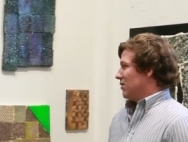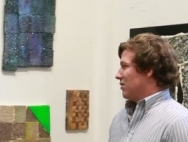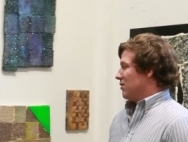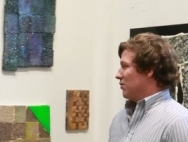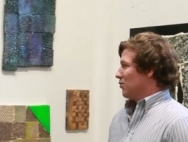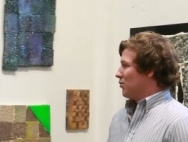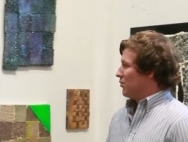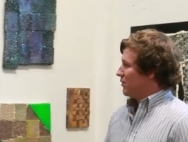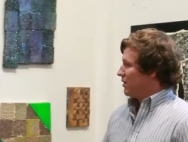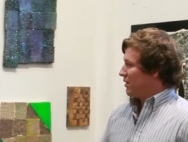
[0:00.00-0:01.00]
the,
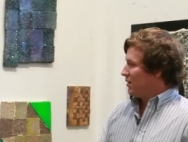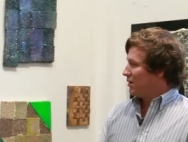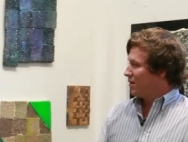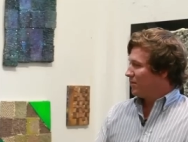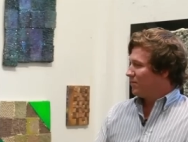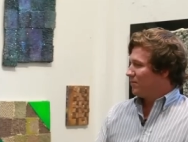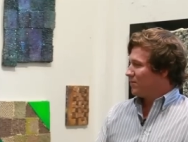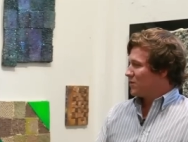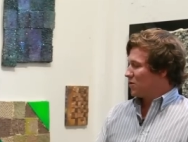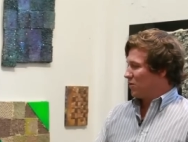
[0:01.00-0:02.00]
the
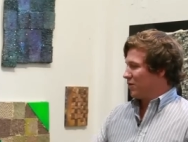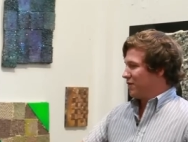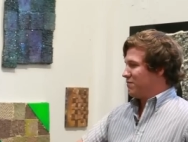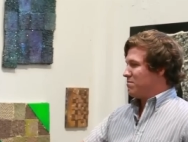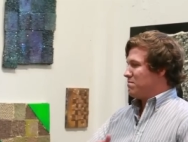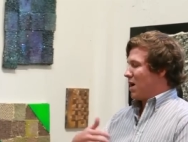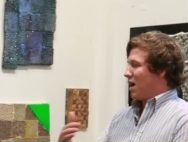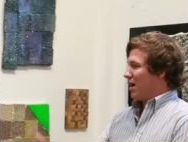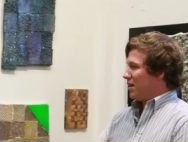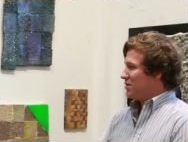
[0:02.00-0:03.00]
sort of
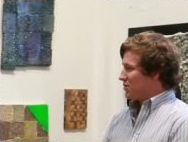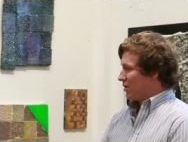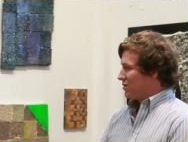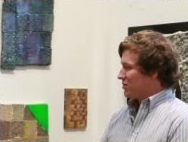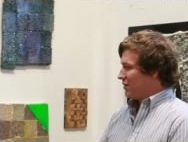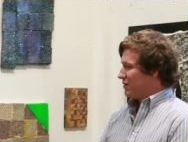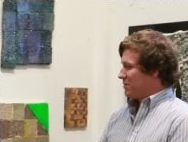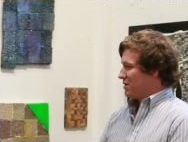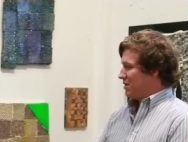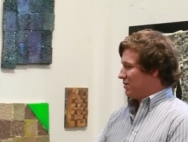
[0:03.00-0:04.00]
behind structure of the
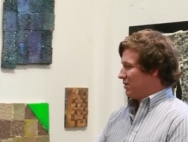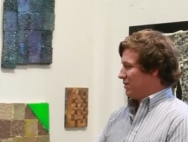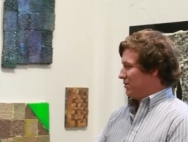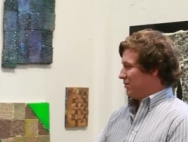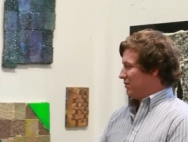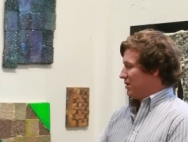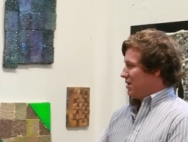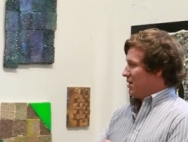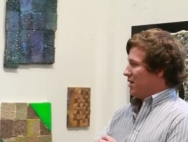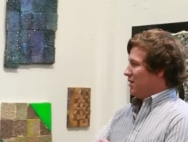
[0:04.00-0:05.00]
material
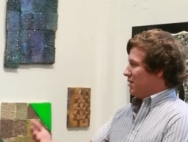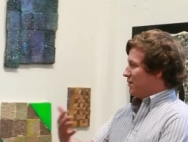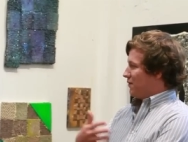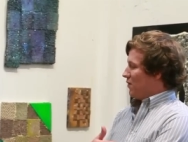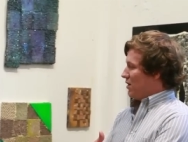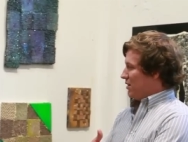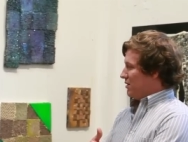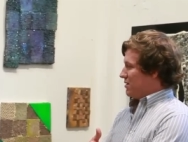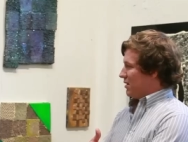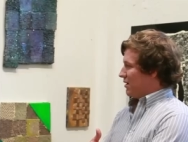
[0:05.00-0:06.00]
in the
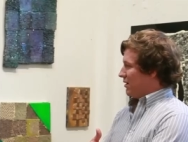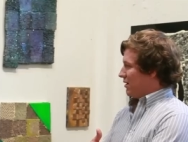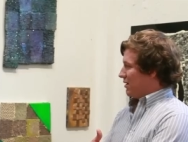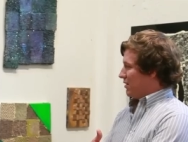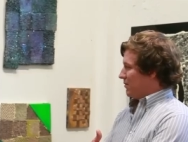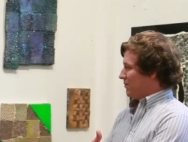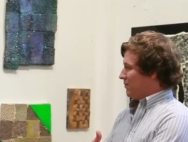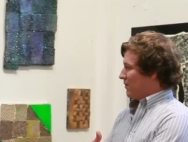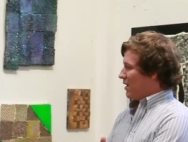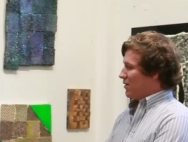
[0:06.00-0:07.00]
front and um,
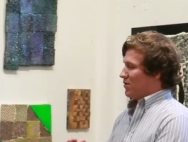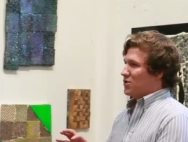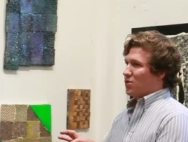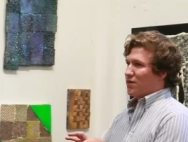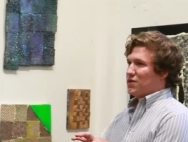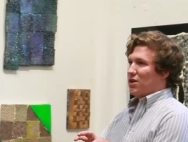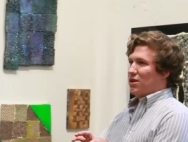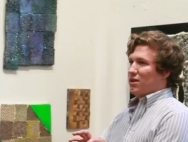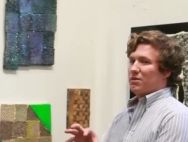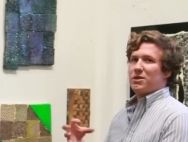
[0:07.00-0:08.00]
I don't know, sort of
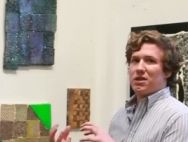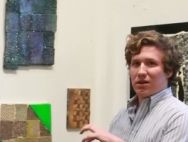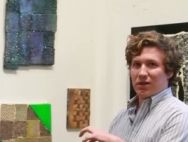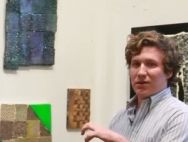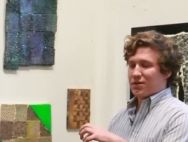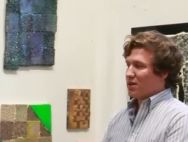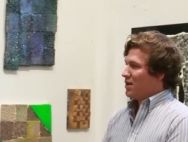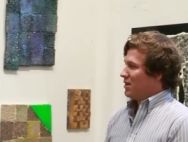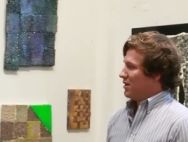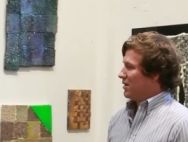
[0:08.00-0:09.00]
turn the materials
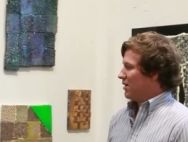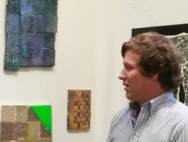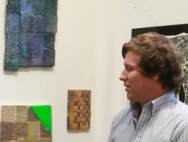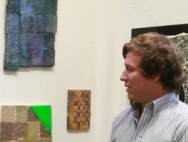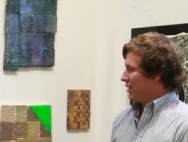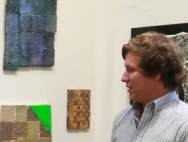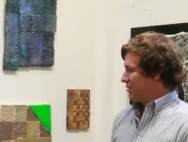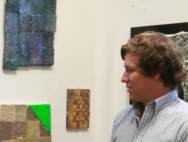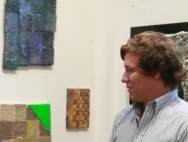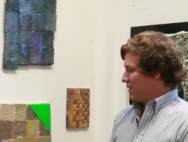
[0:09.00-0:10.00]
in on their head.
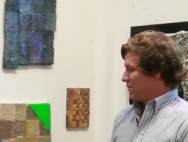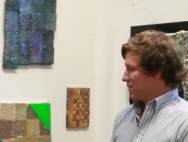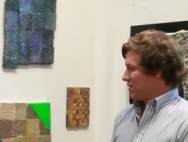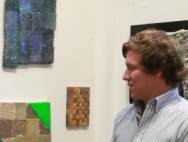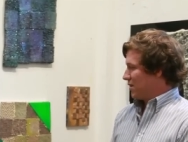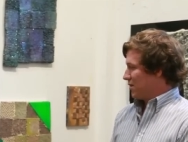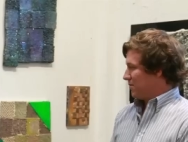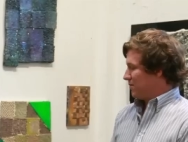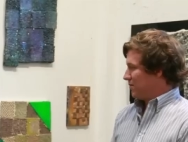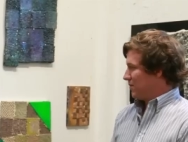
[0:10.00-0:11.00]
So this was,
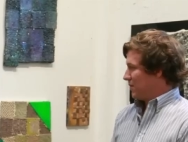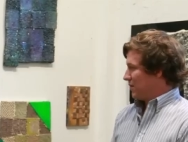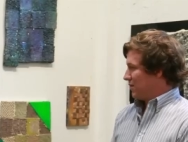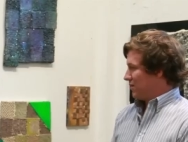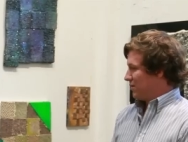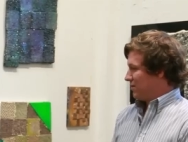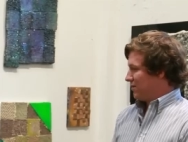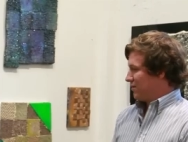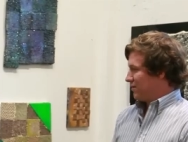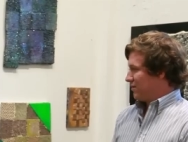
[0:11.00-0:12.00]
um,
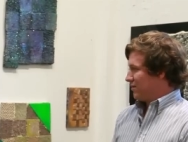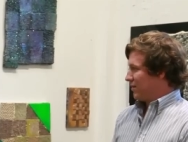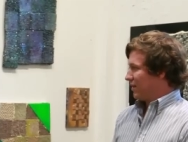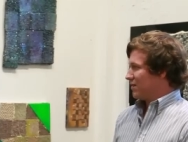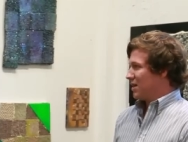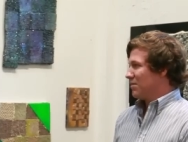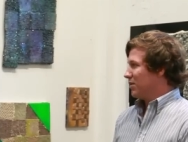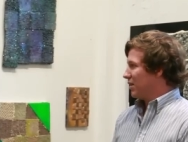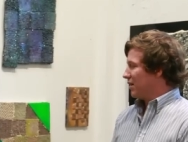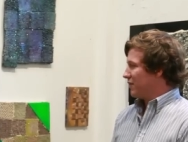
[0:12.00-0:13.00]
an
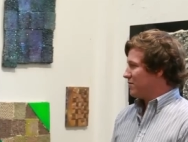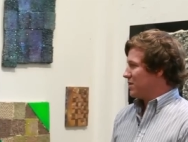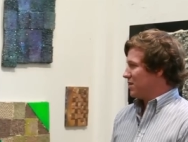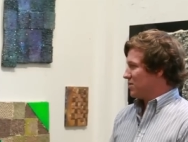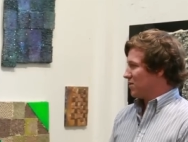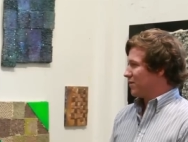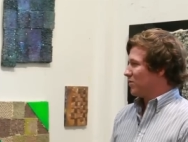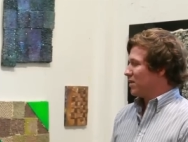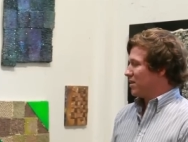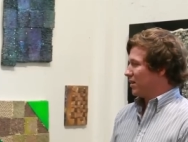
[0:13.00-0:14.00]
example of me sort of
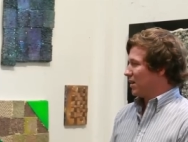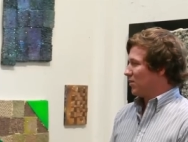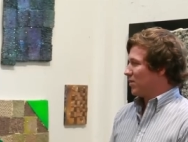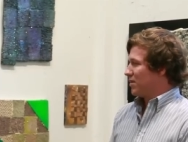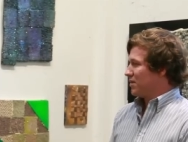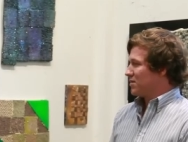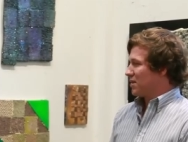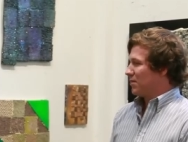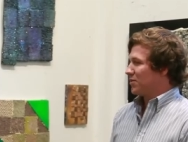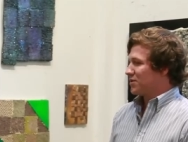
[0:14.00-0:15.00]
rethinking what these
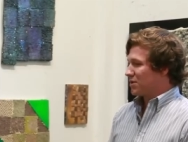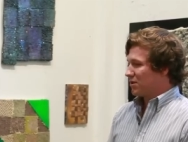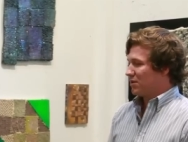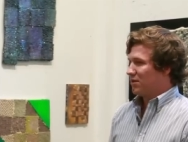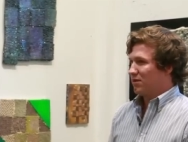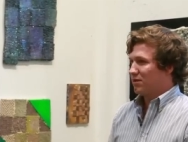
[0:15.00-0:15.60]
samples could,